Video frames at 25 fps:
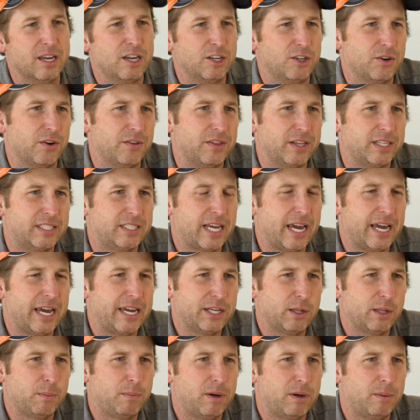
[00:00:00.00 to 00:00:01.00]
During the day,
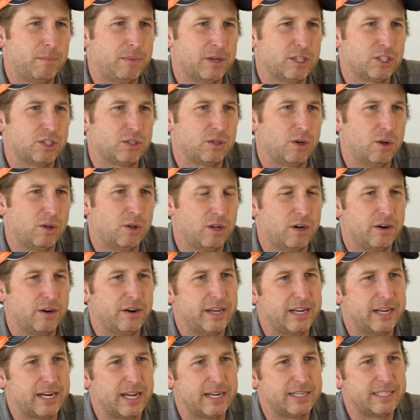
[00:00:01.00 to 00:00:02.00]
you'll pump on solar,
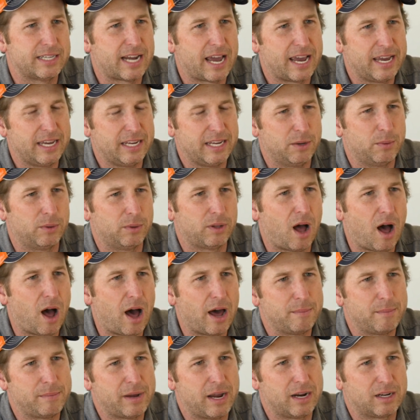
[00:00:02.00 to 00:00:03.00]
and at night, it will
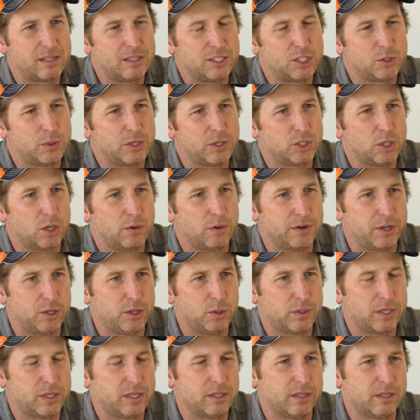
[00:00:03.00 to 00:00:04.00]
automatically switch over to
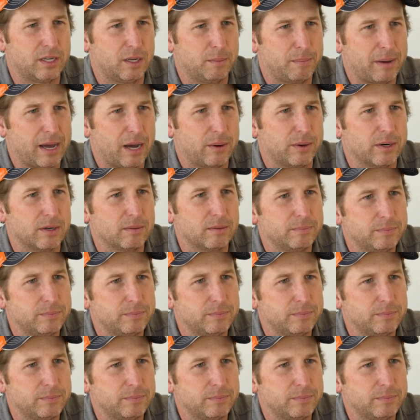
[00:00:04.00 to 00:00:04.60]
utility power.